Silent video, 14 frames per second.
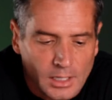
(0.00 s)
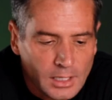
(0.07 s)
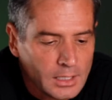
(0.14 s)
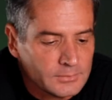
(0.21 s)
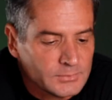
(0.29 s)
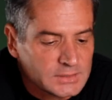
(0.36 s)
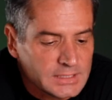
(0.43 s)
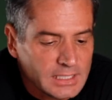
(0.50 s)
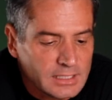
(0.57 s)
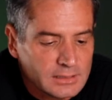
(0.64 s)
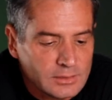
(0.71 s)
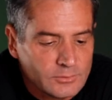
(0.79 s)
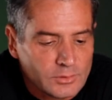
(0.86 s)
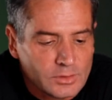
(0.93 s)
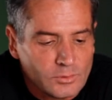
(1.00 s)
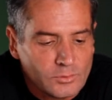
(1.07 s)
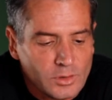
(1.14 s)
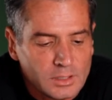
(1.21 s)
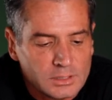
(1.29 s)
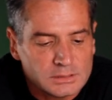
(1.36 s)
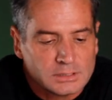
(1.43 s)
The second thing we're gonna
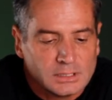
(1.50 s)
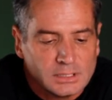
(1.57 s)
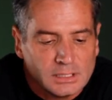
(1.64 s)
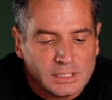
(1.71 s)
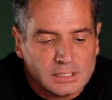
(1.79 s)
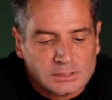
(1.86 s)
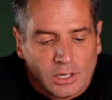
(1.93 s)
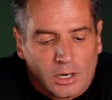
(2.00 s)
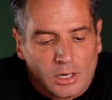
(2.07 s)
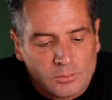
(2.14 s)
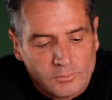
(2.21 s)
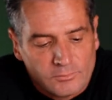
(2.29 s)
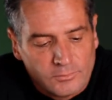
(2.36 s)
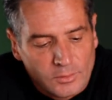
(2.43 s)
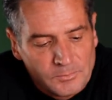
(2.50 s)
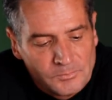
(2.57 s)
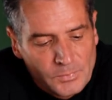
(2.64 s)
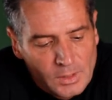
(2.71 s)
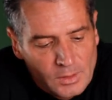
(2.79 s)
want is Aquaphor.